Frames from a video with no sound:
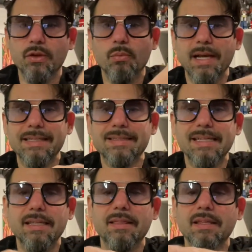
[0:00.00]
white
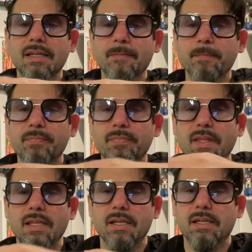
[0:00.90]
teeth.
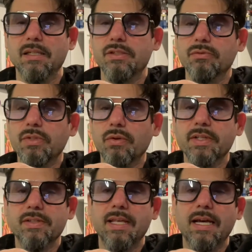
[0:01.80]
And you'll
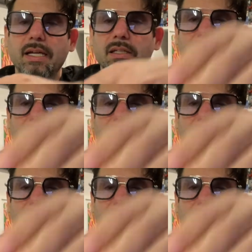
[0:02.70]
notice that